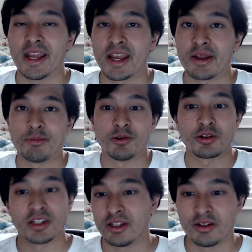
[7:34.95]
and I'll
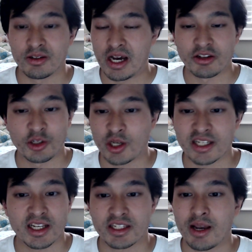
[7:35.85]
see you guys
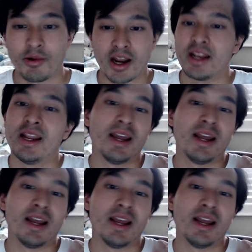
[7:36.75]
next time, alright?